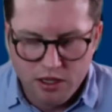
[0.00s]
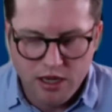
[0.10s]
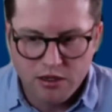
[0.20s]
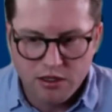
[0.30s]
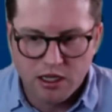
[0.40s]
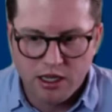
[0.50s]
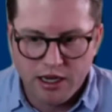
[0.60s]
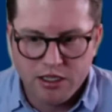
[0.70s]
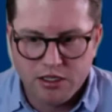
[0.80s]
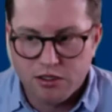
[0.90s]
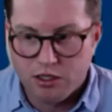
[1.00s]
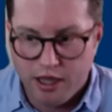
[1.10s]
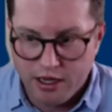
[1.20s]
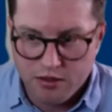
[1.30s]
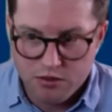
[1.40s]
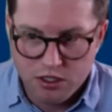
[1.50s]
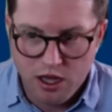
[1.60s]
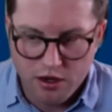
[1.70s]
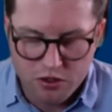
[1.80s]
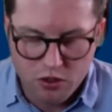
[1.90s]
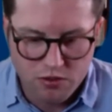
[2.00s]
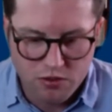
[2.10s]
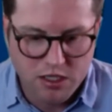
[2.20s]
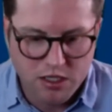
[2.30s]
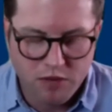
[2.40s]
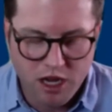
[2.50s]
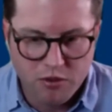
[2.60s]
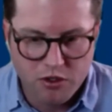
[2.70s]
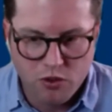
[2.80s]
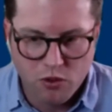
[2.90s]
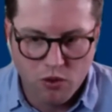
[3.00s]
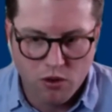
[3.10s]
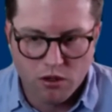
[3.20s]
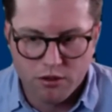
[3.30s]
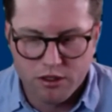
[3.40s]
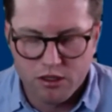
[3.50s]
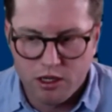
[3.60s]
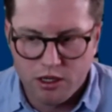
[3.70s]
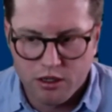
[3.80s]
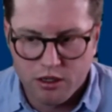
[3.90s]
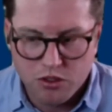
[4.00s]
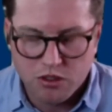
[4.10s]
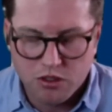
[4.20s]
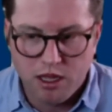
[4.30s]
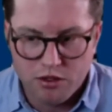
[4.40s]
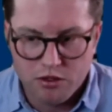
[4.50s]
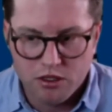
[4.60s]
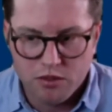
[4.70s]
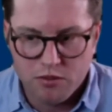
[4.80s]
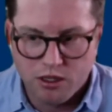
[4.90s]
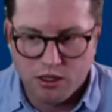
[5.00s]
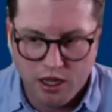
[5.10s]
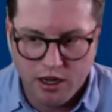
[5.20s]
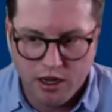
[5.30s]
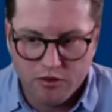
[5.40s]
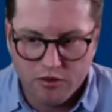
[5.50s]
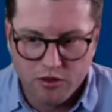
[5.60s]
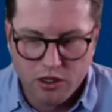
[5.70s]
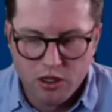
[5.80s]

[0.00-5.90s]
hidden collections like Scottish Court of Session papers or early American music manuscripts alive,